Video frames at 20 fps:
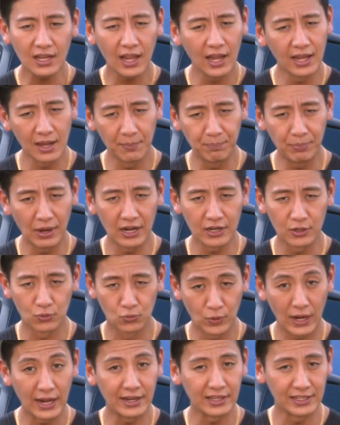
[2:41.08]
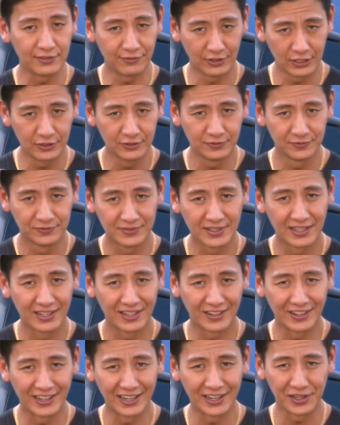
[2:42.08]
and I bought a red Evo,
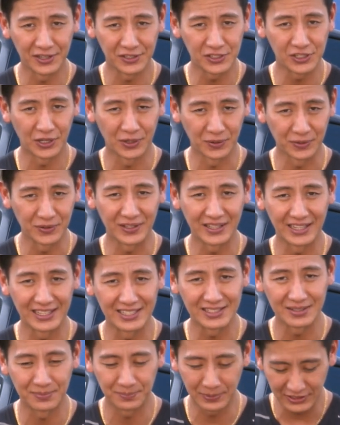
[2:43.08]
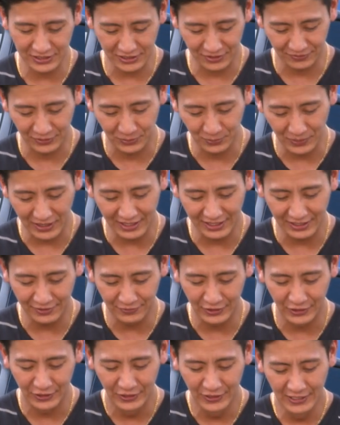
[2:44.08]
right? And I share with you guys a picture of the red
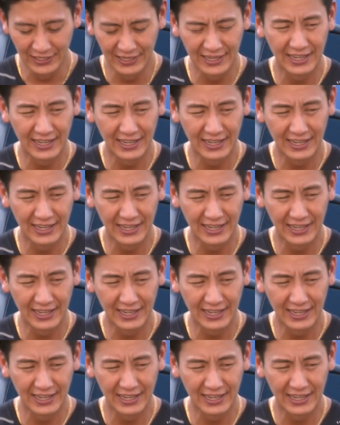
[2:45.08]
Evo.